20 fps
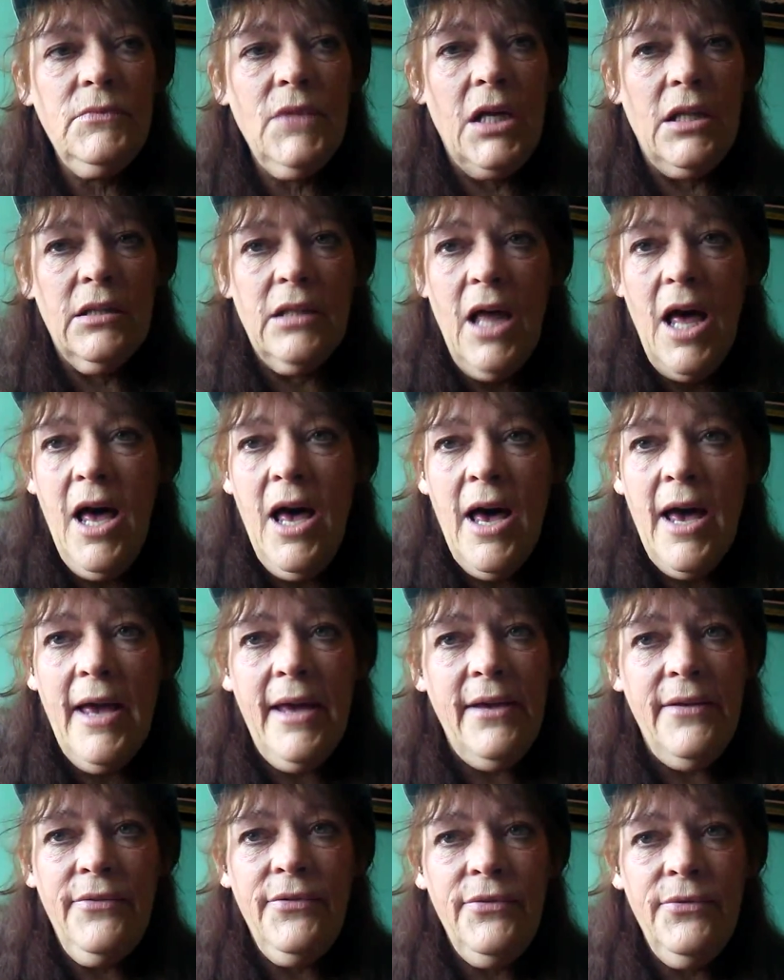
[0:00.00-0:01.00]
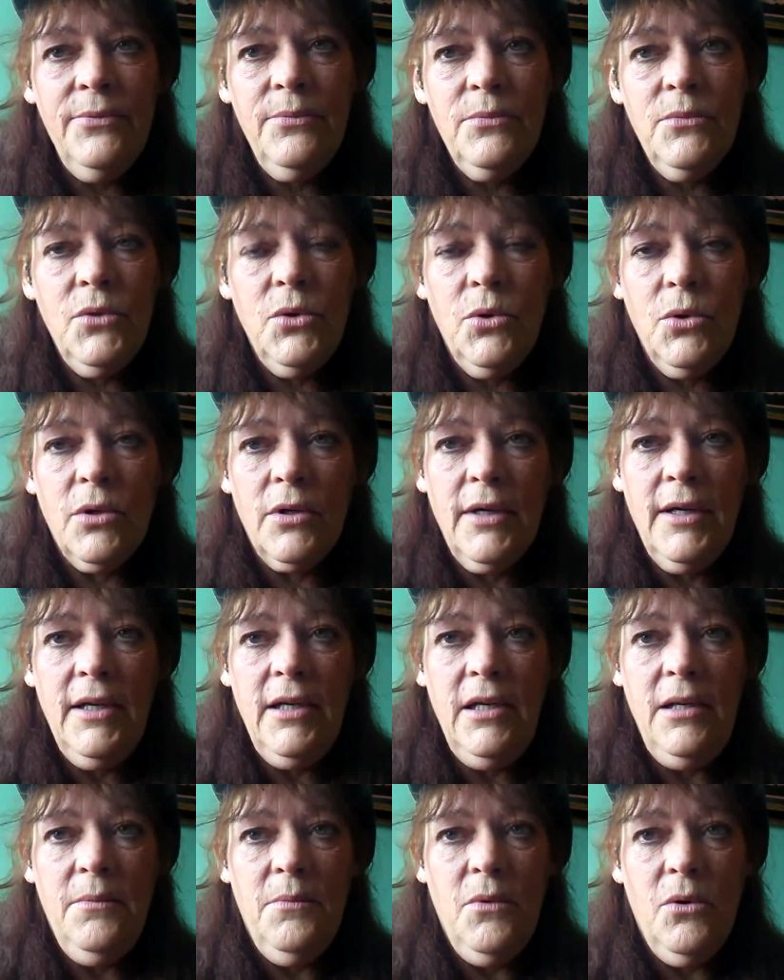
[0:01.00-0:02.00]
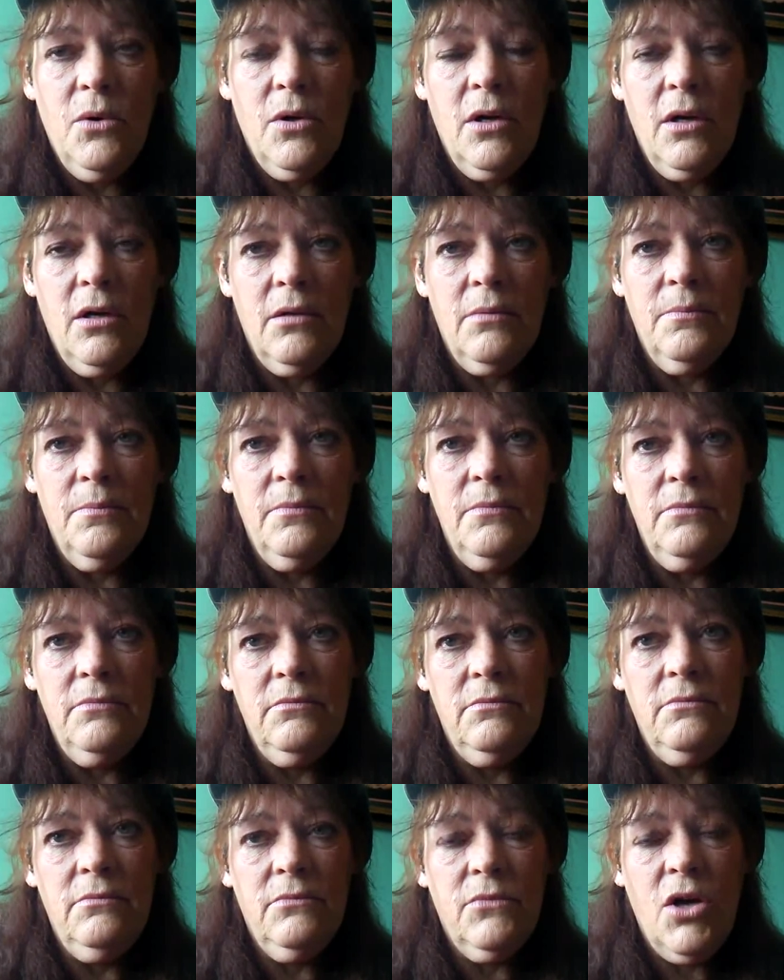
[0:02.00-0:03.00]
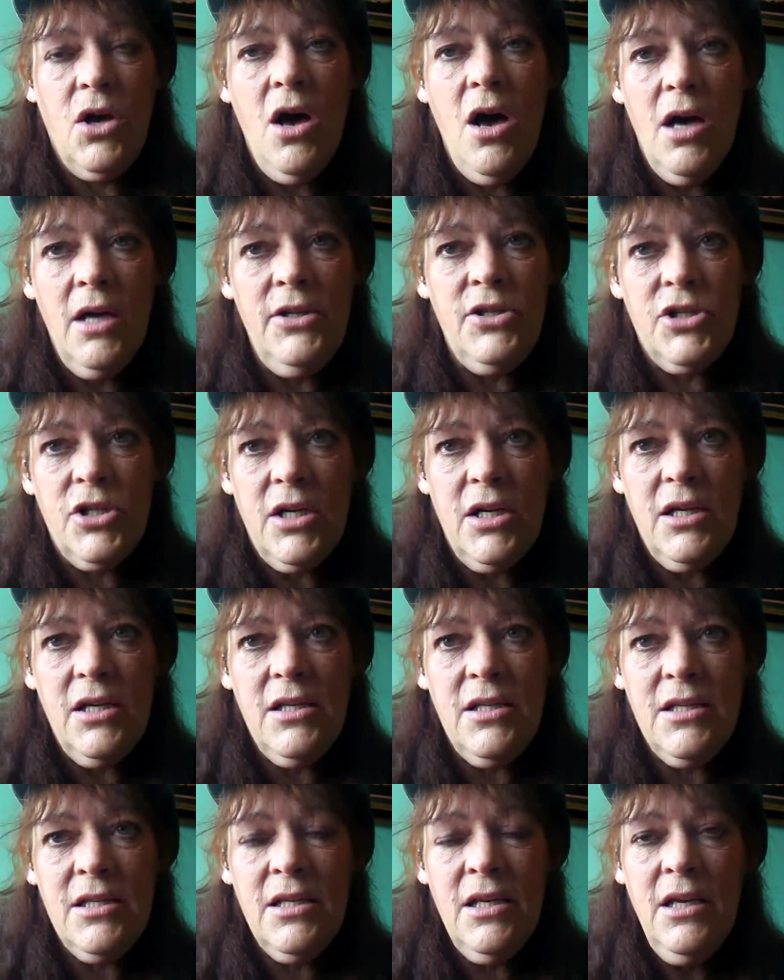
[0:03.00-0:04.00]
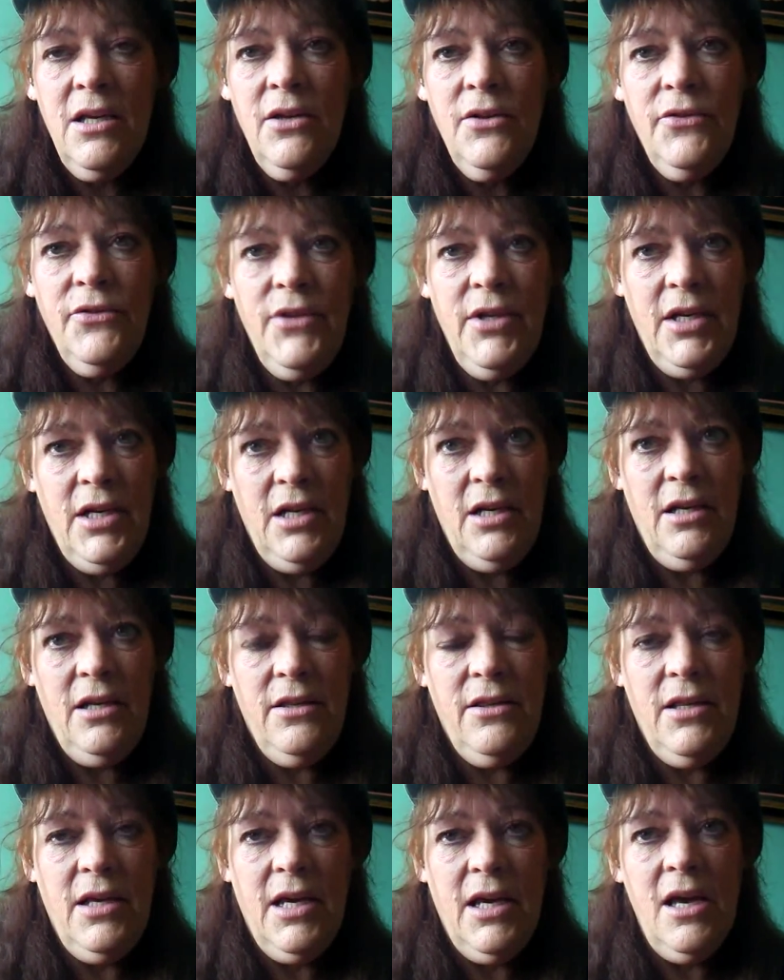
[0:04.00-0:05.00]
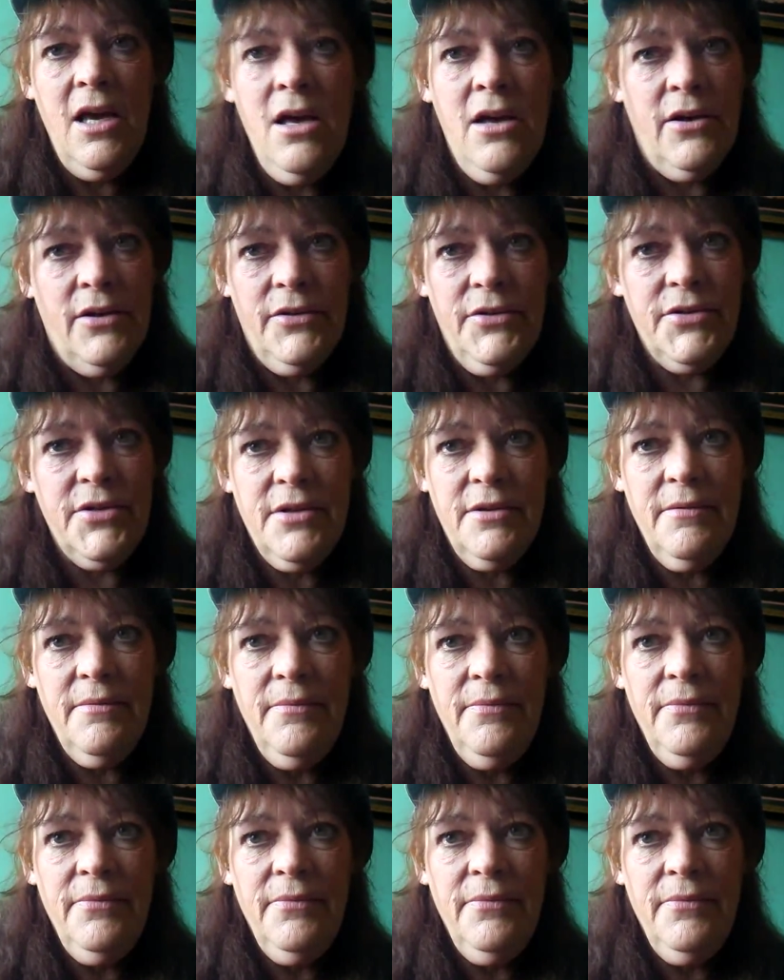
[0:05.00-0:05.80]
alive or any more conscious than anything else.